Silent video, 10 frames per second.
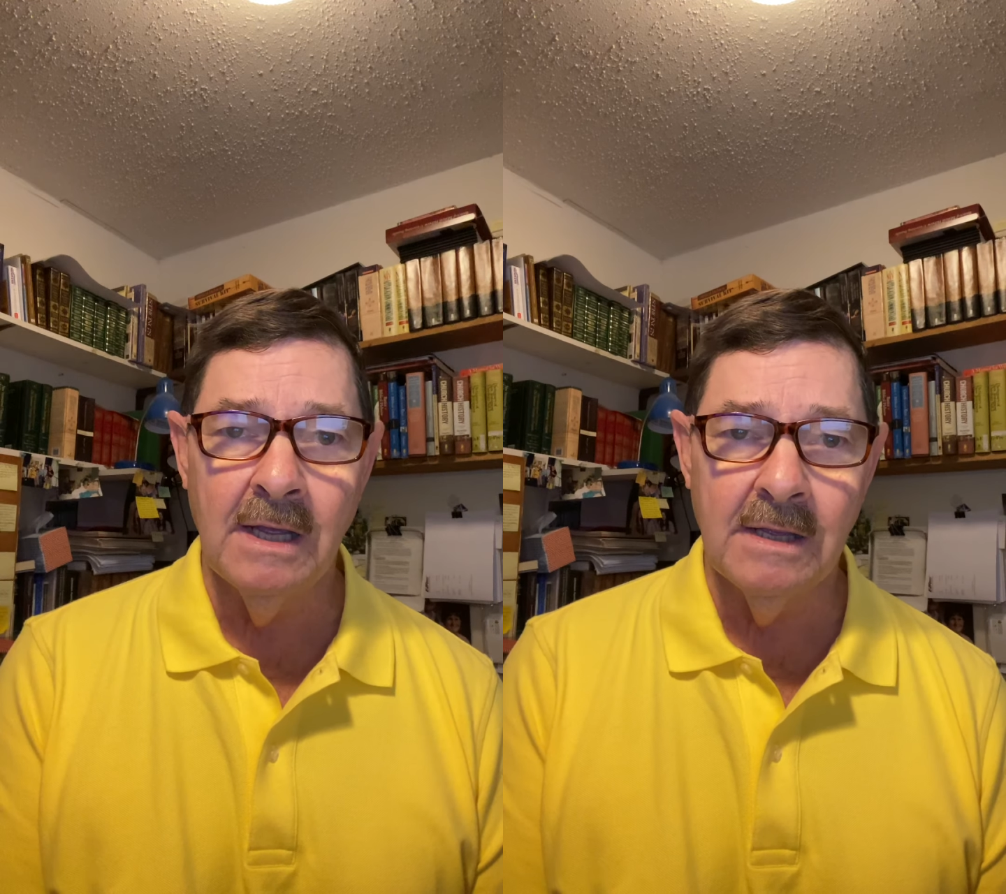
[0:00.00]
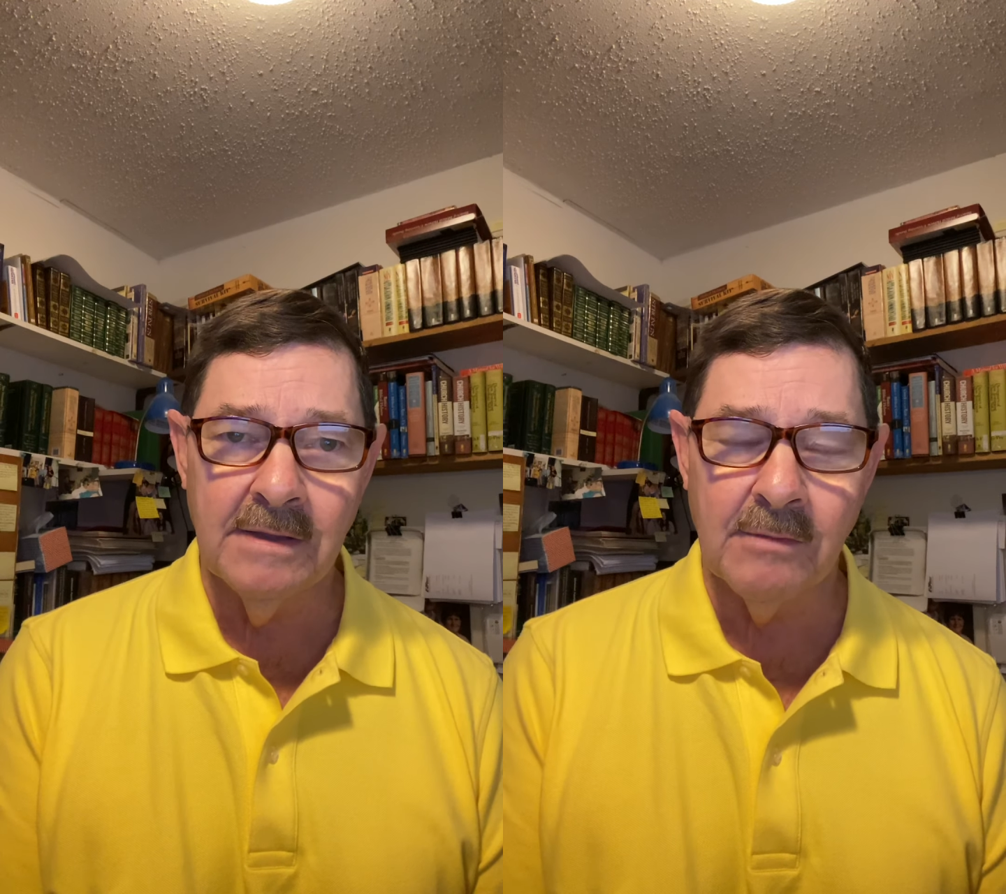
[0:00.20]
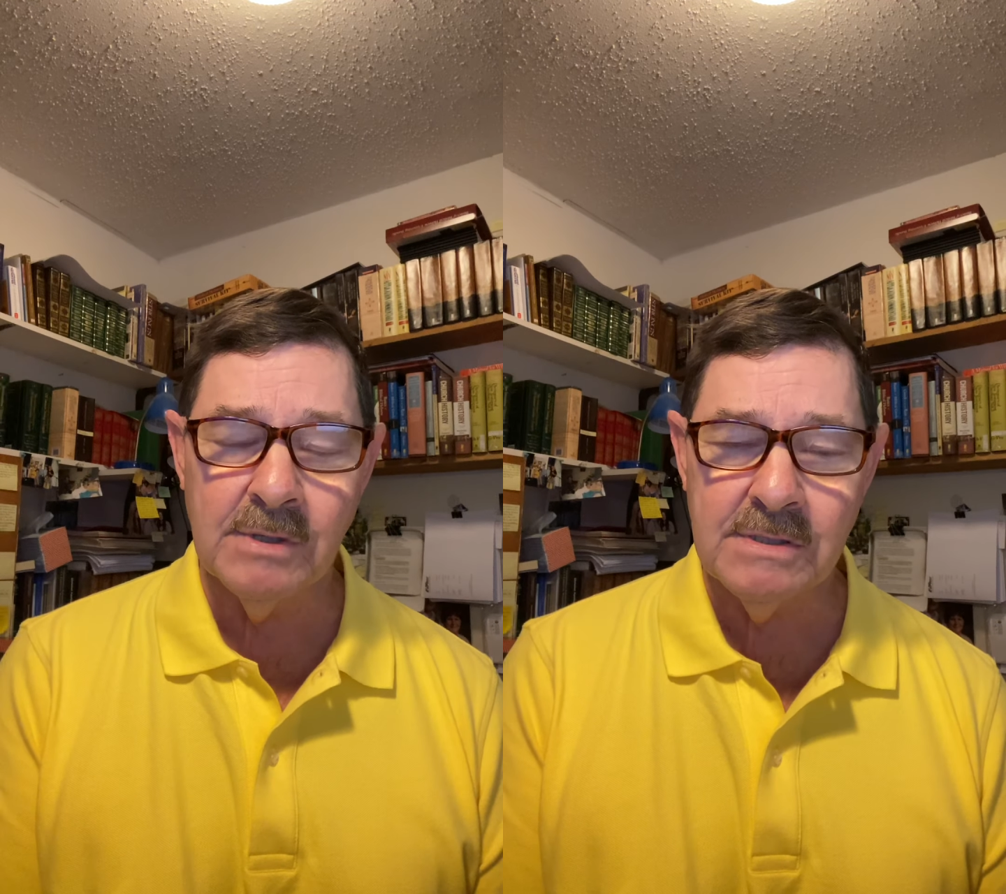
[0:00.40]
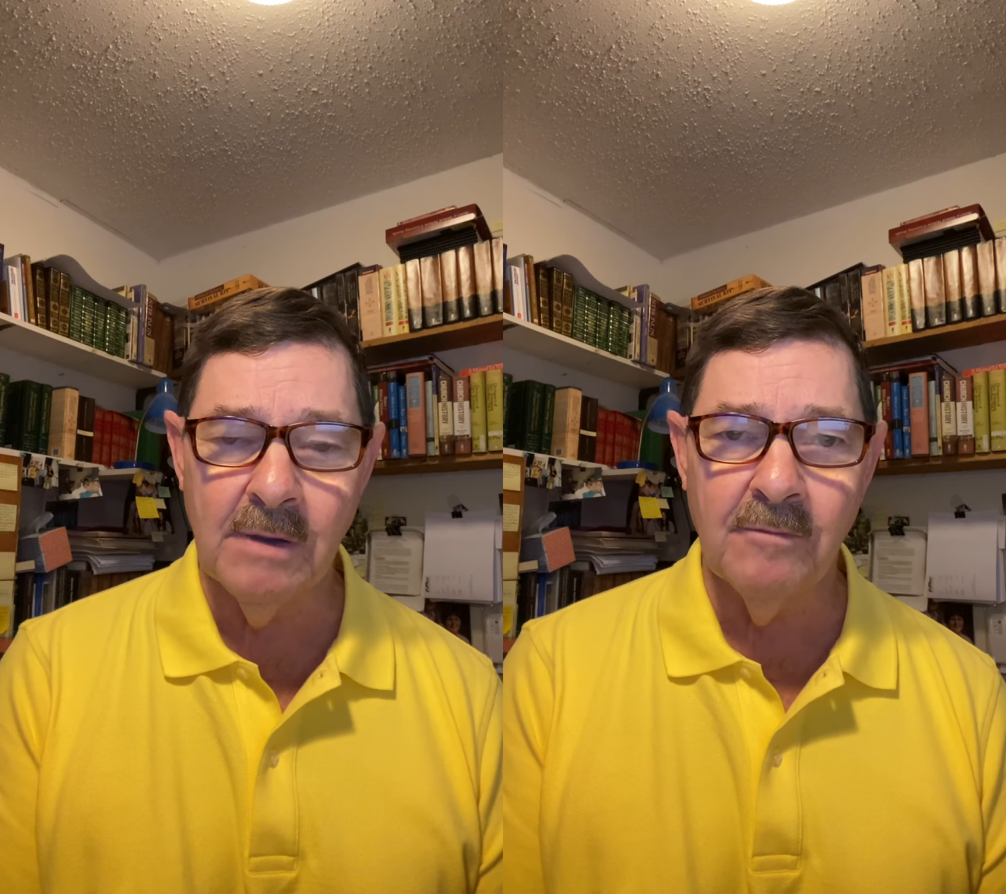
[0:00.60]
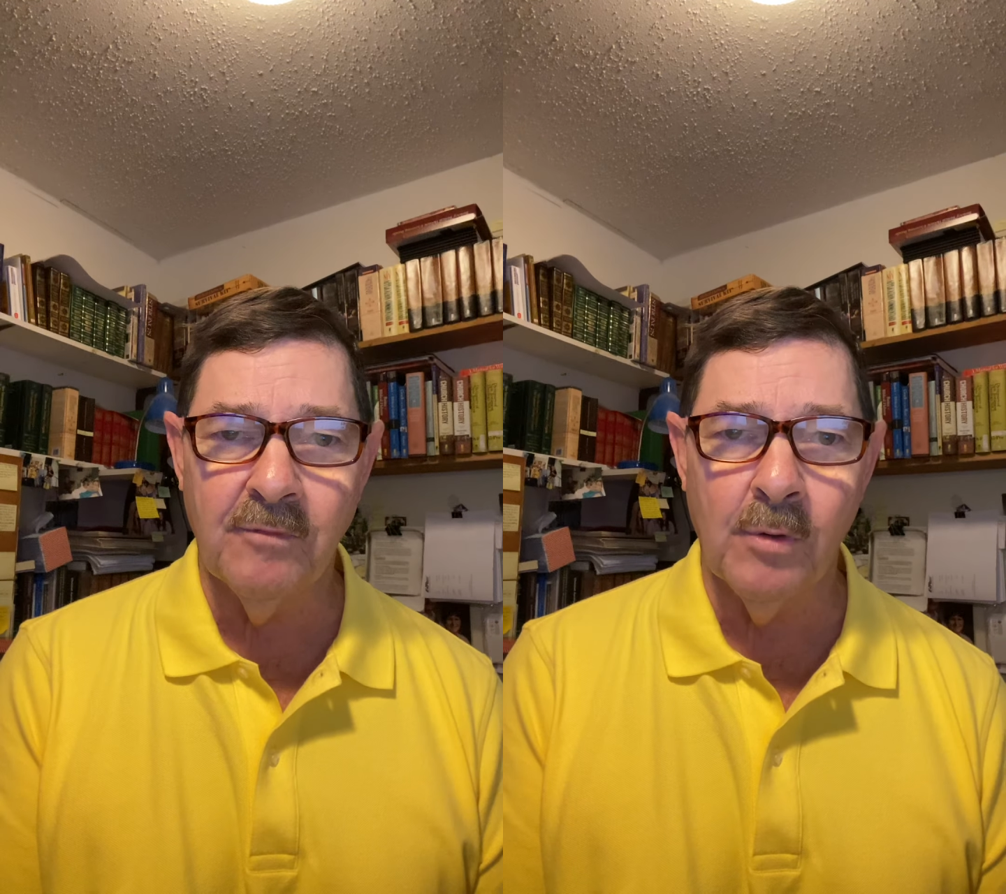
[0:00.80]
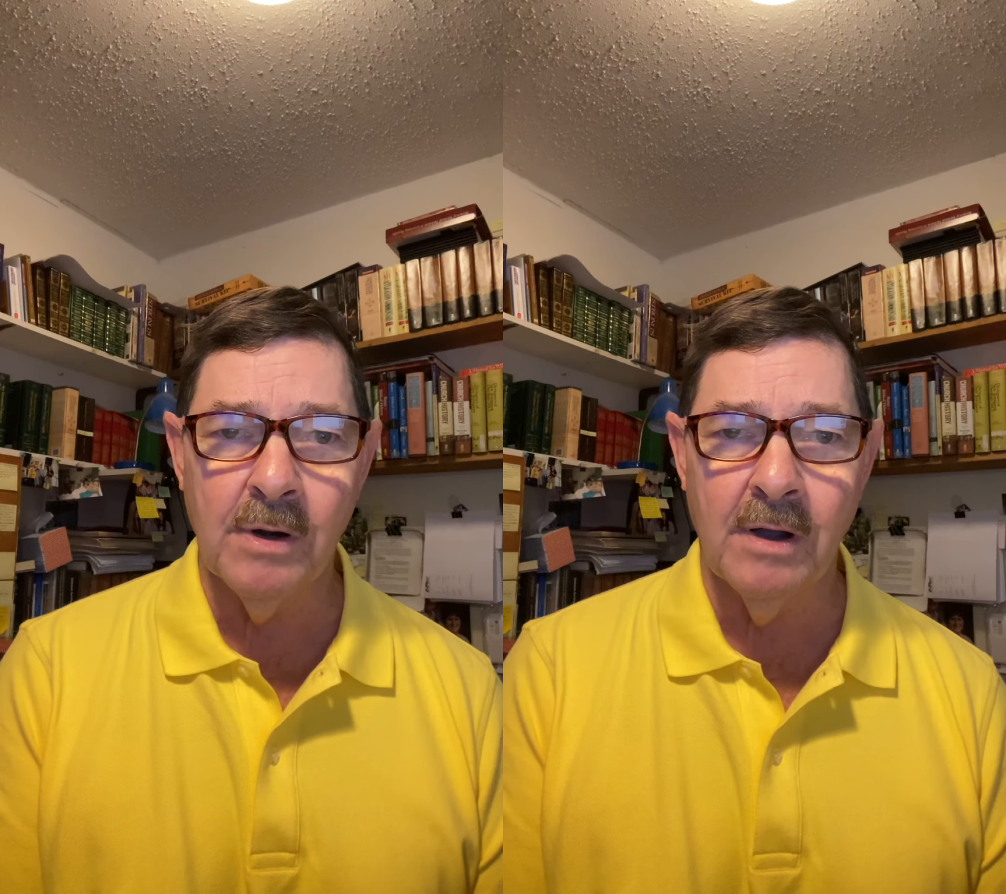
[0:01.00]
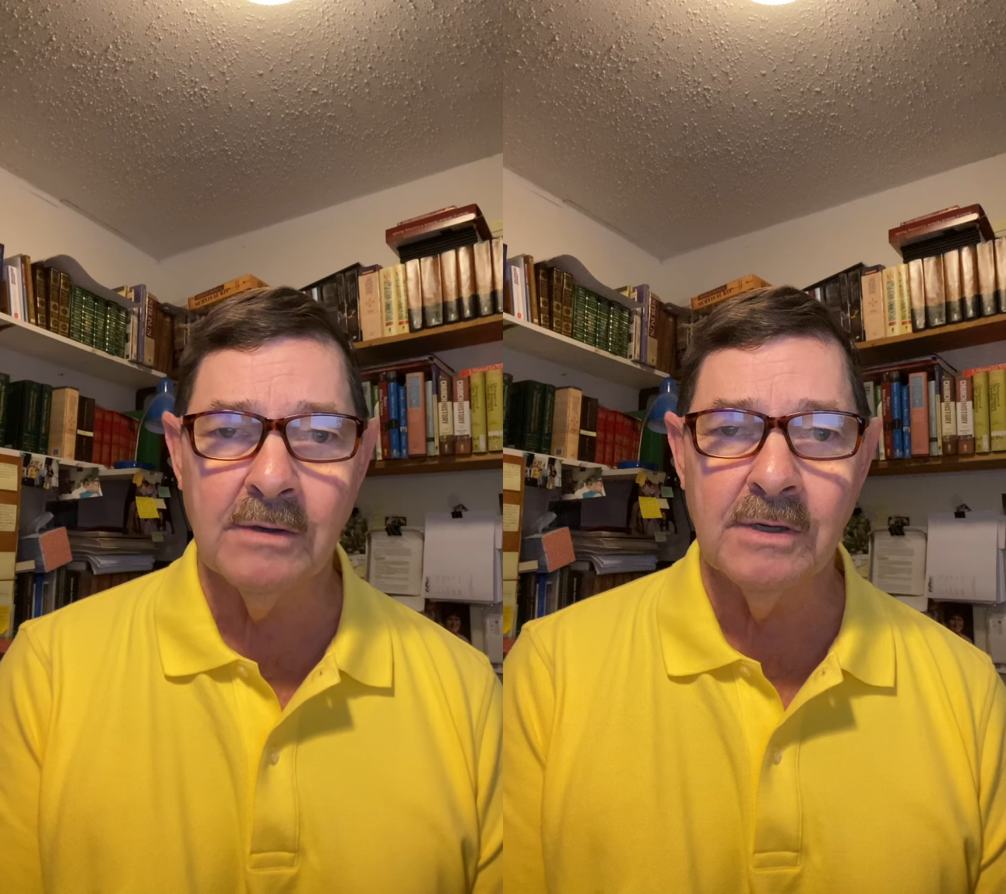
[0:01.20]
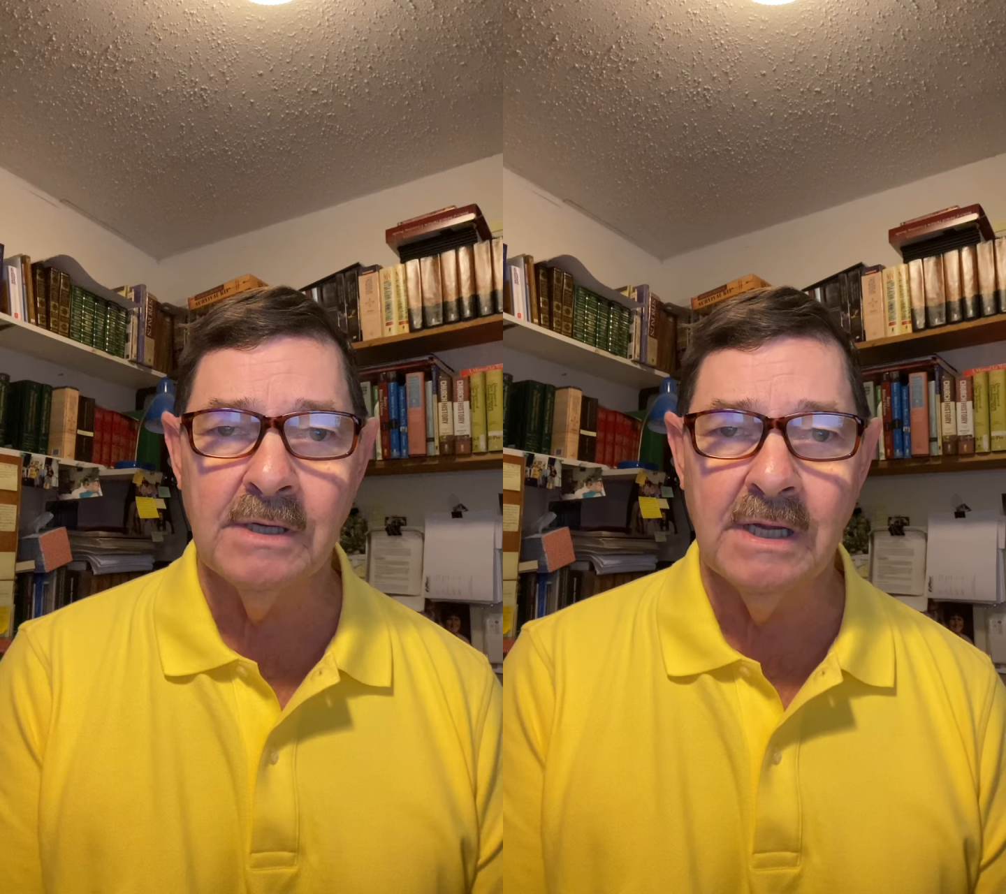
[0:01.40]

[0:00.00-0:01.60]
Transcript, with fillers: There were some 400